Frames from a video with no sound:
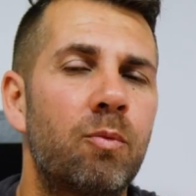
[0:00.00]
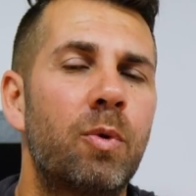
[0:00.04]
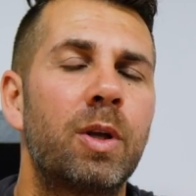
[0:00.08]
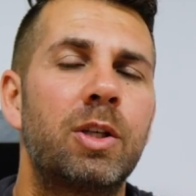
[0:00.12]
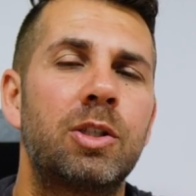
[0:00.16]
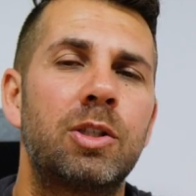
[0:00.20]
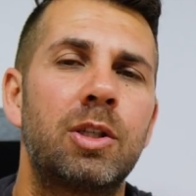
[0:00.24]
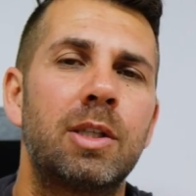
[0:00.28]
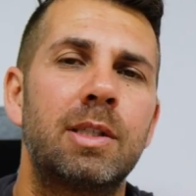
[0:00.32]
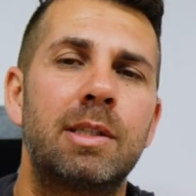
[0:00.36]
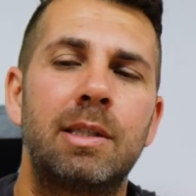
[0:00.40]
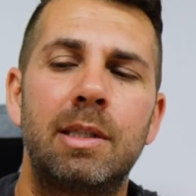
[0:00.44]

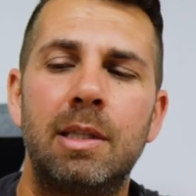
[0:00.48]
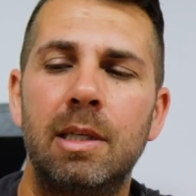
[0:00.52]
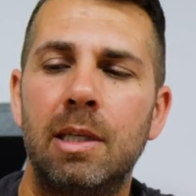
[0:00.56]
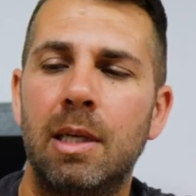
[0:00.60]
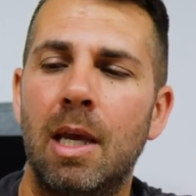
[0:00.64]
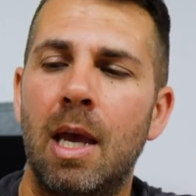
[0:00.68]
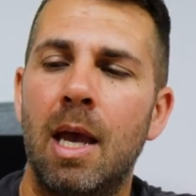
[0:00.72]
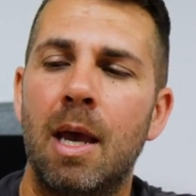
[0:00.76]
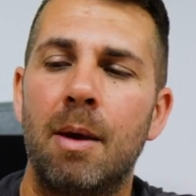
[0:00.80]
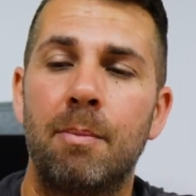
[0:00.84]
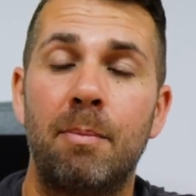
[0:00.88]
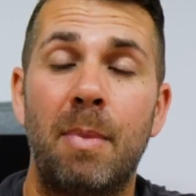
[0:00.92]
which is the
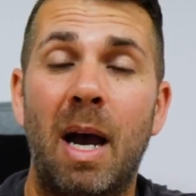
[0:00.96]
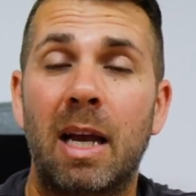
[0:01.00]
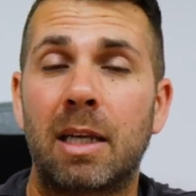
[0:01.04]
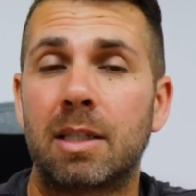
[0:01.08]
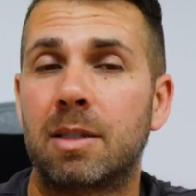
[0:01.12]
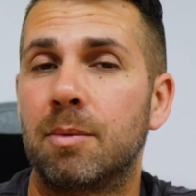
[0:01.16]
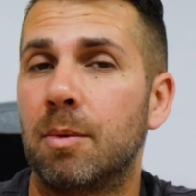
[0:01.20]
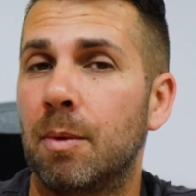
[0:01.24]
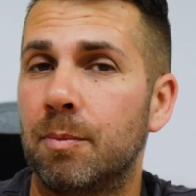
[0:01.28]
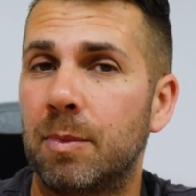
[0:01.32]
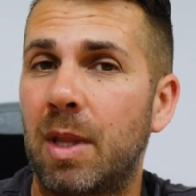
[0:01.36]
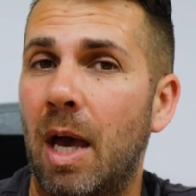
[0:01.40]

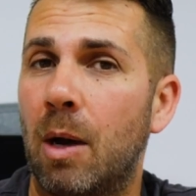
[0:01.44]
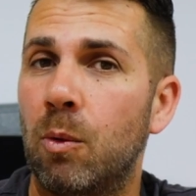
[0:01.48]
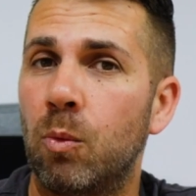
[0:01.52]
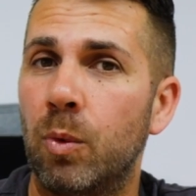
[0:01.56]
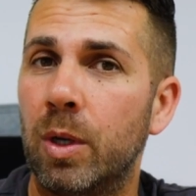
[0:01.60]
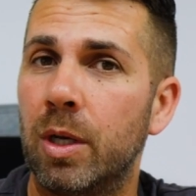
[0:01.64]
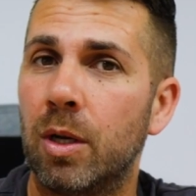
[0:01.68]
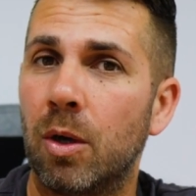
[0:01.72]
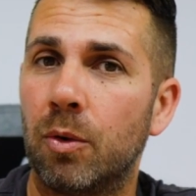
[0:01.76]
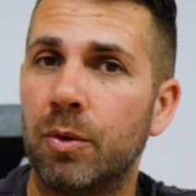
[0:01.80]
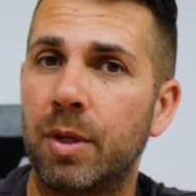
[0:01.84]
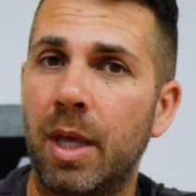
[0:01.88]
maximum that
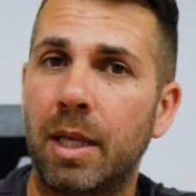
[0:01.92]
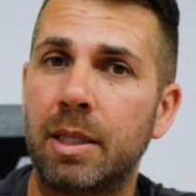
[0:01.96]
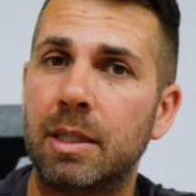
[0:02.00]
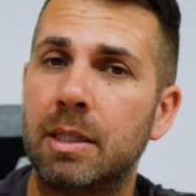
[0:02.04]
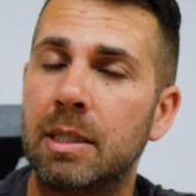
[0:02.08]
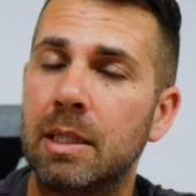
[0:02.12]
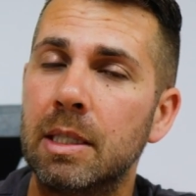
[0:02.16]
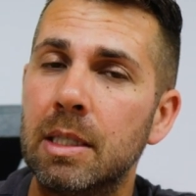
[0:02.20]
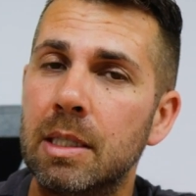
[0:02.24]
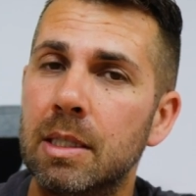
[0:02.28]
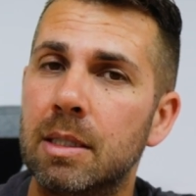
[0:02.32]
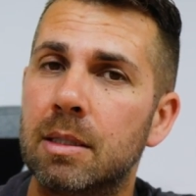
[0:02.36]
we know that
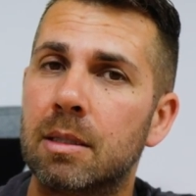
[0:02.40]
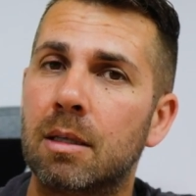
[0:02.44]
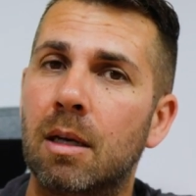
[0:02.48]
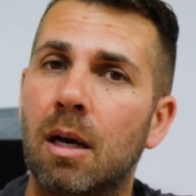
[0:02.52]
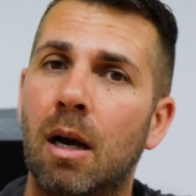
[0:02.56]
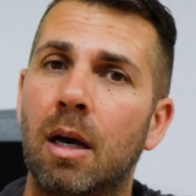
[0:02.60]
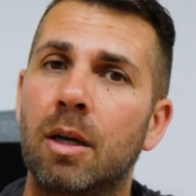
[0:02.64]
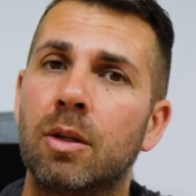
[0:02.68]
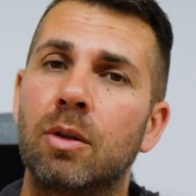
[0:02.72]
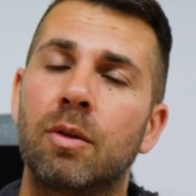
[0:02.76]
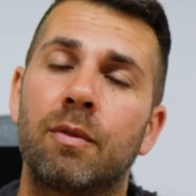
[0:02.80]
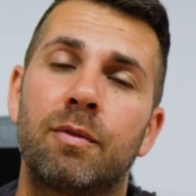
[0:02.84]
these
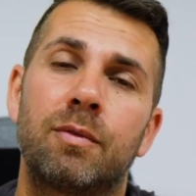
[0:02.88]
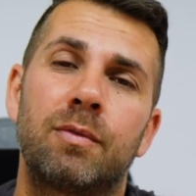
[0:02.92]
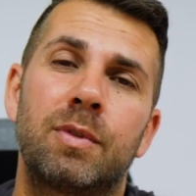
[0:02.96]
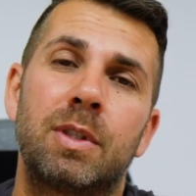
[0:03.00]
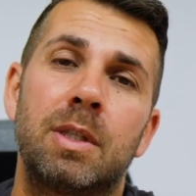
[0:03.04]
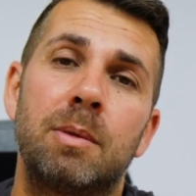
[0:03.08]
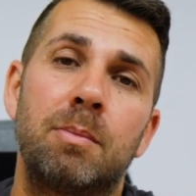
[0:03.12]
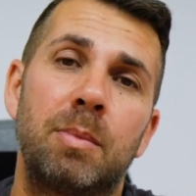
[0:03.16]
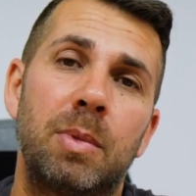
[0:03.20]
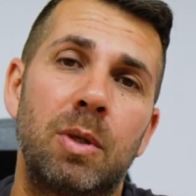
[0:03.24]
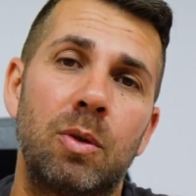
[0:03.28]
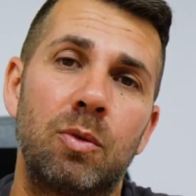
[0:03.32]
kind of
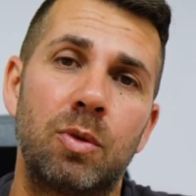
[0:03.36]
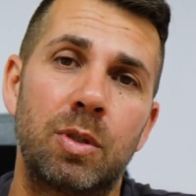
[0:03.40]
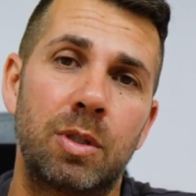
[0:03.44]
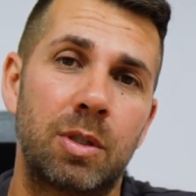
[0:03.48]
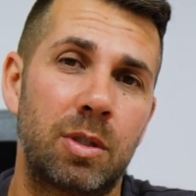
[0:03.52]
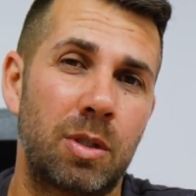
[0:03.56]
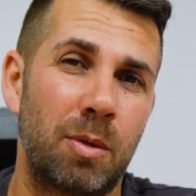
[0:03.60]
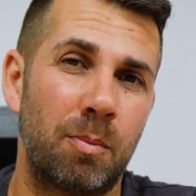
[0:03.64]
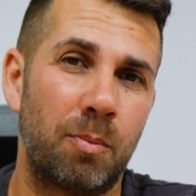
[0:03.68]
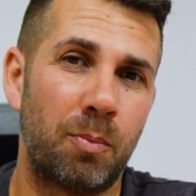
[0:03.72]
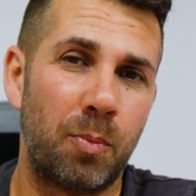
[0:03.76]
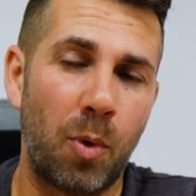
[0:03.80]
CPUs
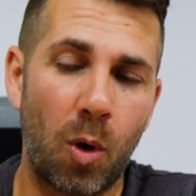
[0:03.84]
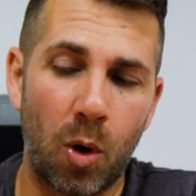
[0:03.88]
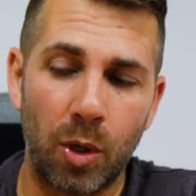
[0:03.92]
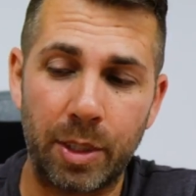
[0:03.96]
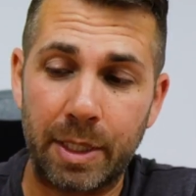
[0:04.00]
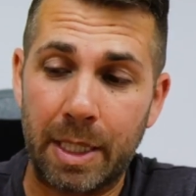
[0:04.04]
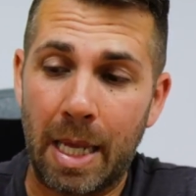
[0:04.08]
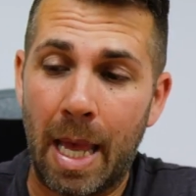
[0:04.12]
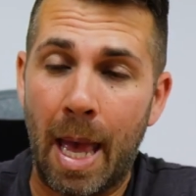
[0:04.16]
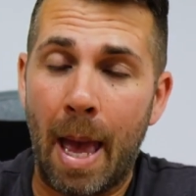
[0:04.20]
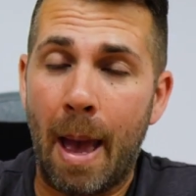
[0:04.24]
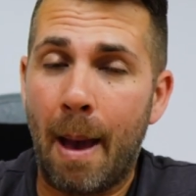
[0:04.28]
support,